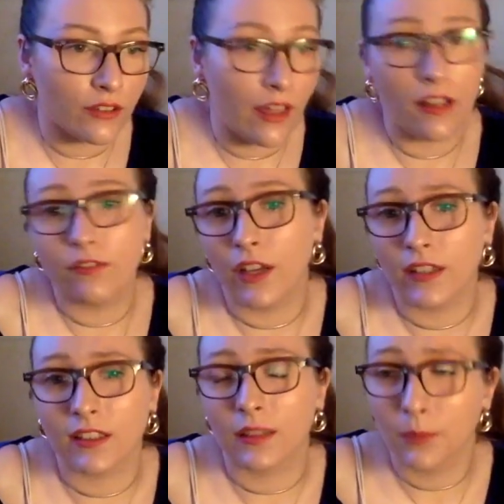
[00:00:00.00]
The
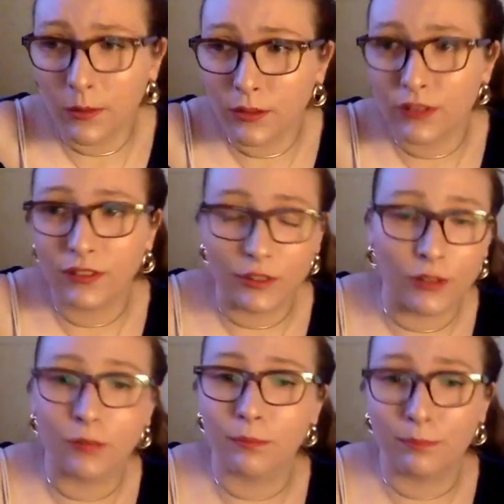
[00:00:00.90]
Halifax explosion
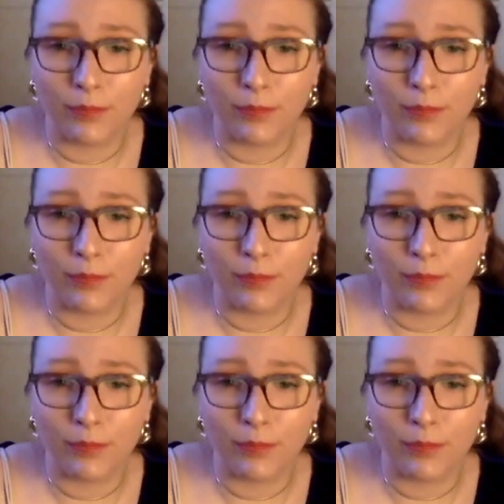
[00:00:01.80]
took